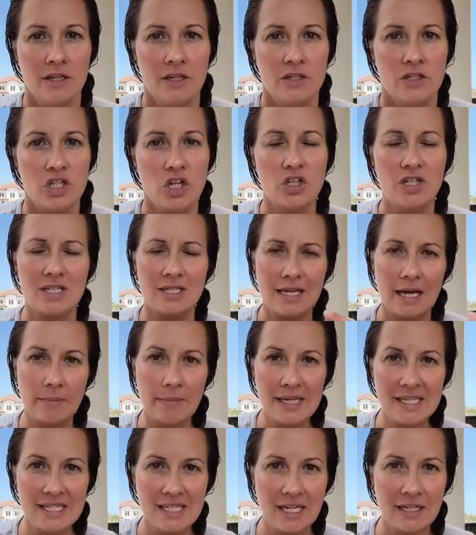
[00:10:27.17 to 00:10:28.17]
So, does that
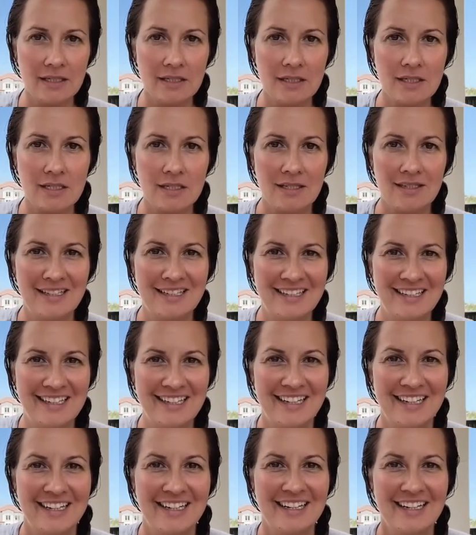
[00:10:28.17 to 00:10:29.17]
make sense?
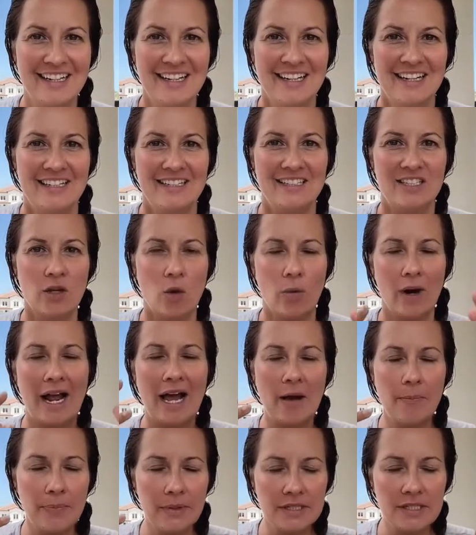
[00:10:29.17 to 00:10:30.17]
So what
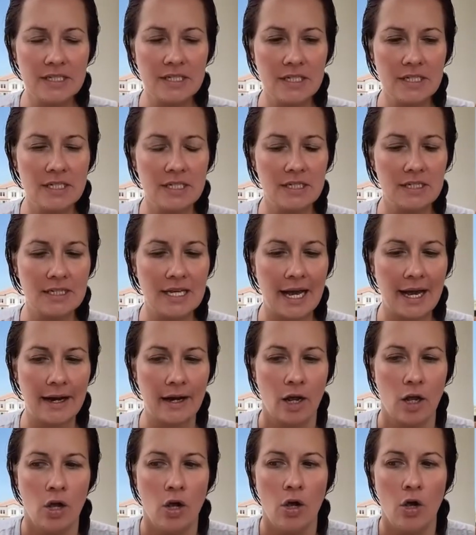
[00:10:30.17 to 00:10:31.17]
happens is is that
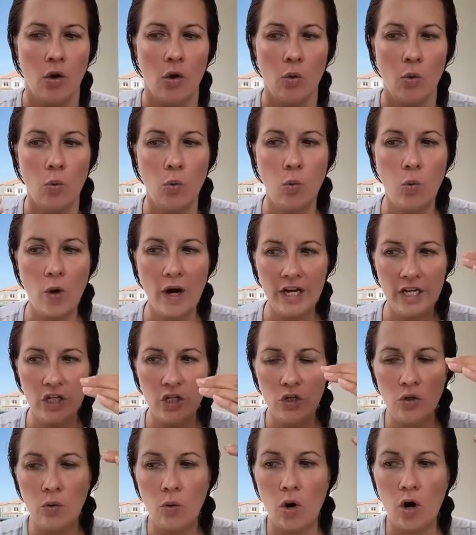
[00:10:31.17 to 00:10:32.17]
when
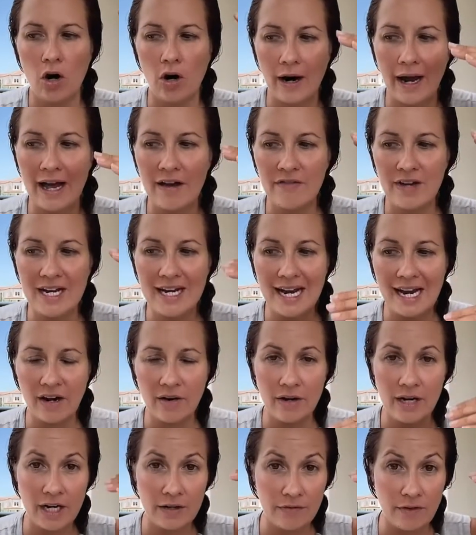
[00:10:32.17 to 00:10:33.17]
you are have a
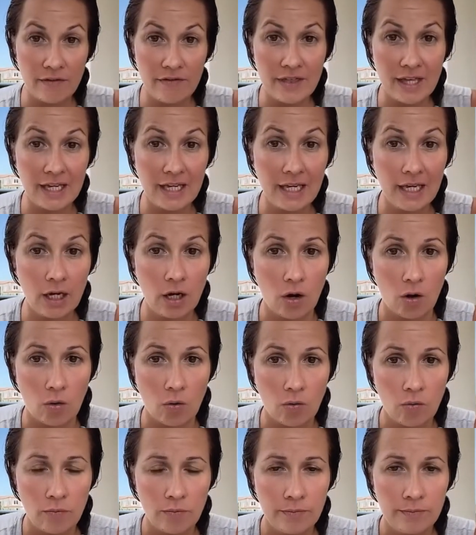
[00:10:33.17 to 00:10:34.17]
narrative of the
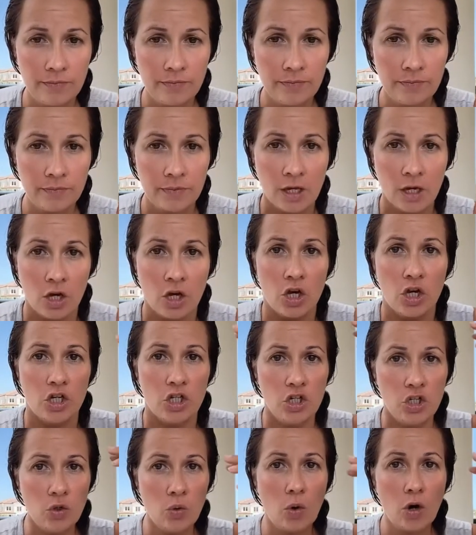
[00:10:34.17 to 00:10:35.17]
ego,
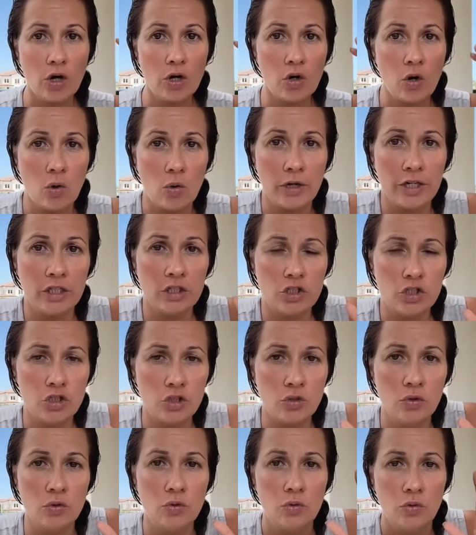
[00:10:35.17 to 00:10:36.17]
you are going
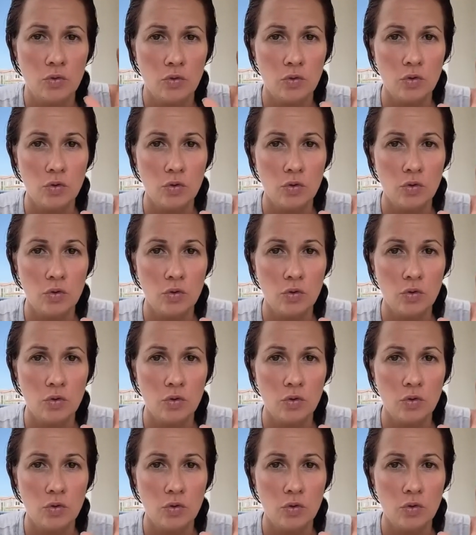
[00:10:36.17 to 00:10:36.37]
to